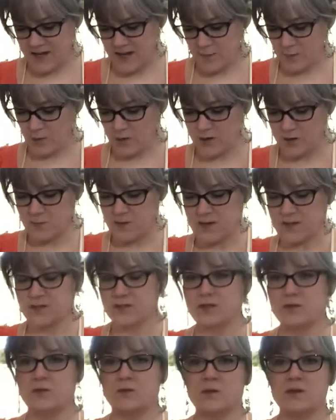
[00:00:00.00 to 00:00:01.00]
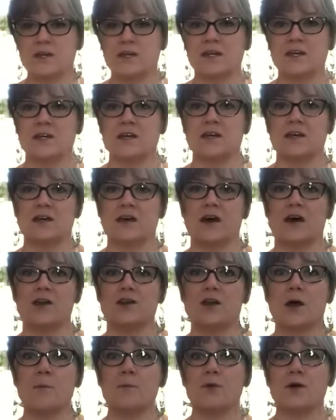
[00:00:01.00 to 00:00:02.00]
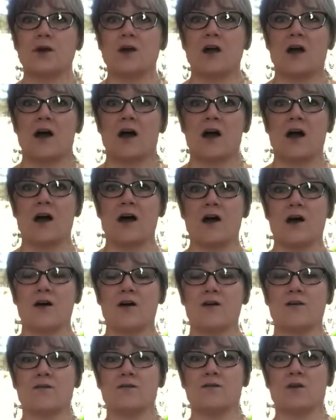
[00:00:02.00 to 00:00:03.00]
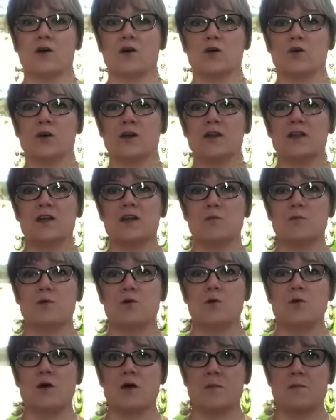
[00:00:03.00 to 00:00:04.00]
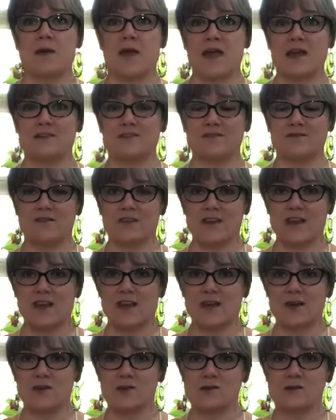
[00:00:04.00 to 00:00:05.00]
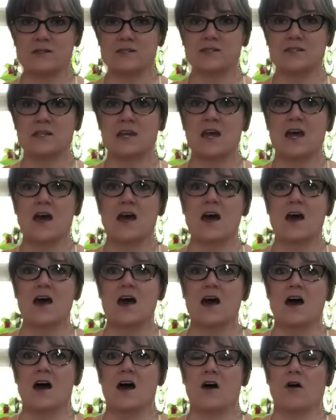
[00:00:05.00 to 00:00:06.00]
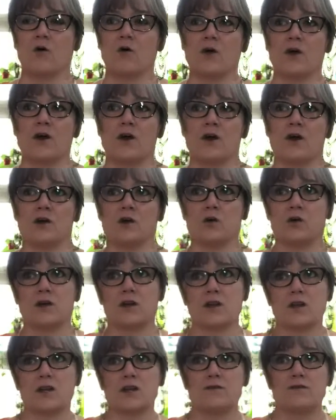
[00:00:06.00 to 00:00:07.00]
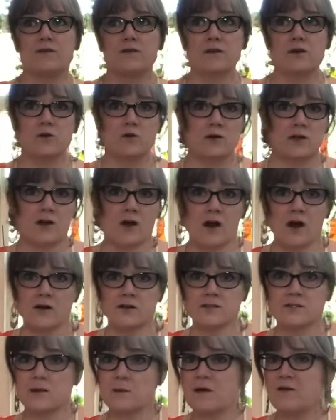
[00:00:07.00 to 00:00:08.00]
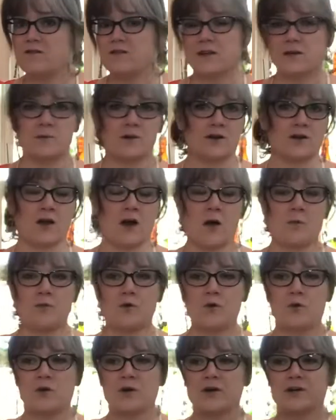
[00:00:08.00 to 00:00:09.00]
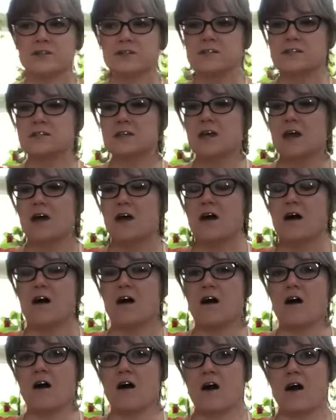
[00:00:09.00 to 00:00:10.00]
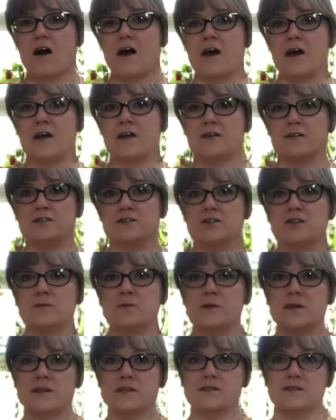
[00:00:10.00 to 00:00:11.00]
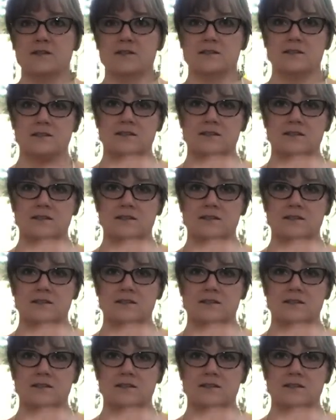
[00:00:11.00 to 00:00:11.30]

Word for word: I'm going to be doing a number of acrylic pour paint videos or acrylic fluid art, some of them are not pours, on two pieces